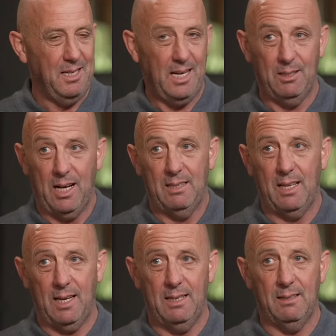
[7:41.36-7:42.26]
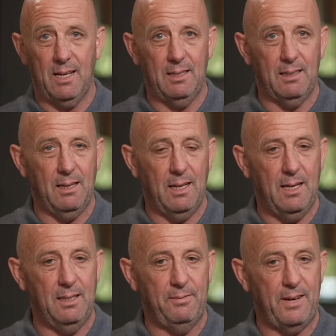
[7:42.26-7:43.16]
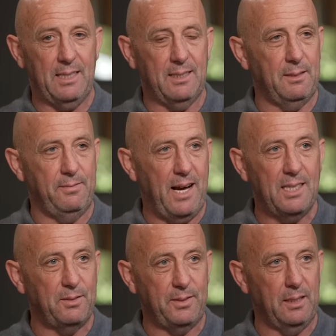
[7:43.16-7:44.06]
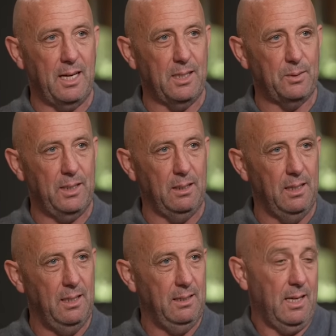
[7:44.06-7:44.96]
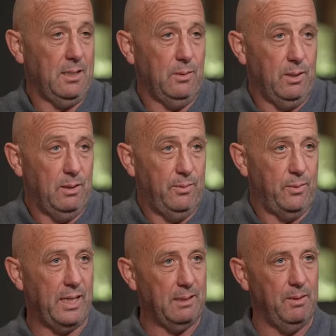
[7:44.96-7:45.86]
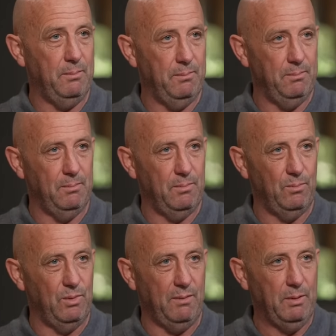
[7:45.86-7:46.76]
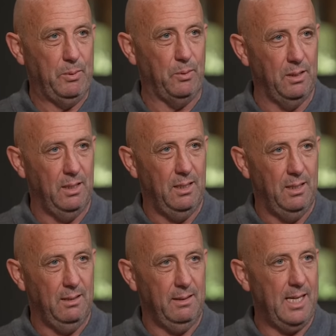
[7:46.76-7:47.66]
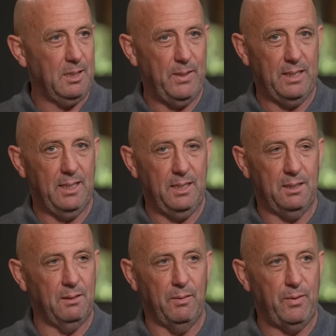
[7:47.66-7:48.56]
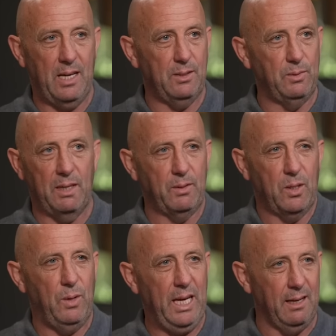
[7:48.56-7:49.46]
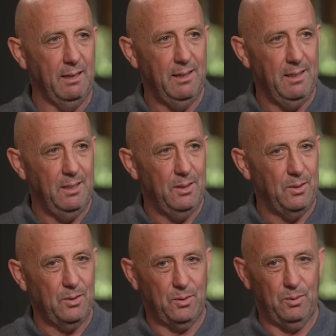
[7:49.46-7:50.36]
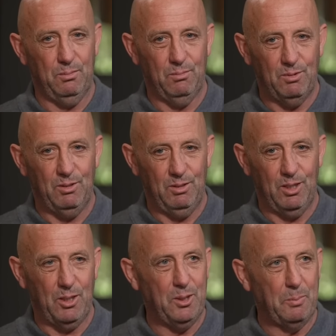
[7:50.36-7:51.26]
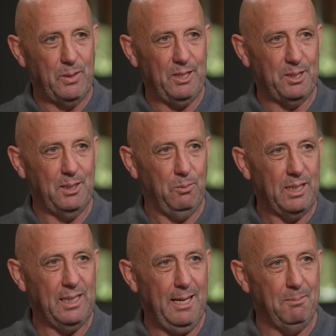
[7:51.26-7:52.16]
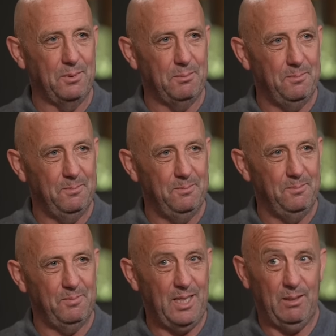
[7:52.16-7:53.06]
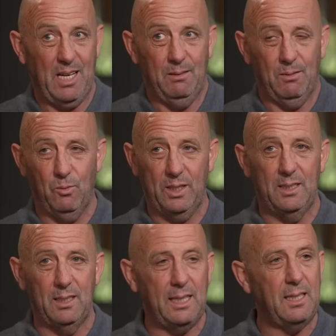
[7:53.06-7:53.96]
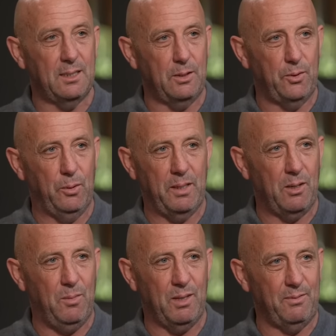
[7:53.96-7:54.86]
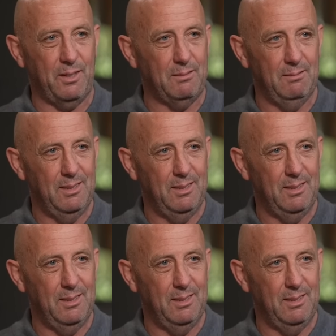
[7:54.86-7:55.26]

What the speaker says: and the fact that the fans feel that as well, that's the wonderful thing about Liverpool. The expectation of the fans will never go away, so you're under pressure to win games, and winning the league is the true barometer for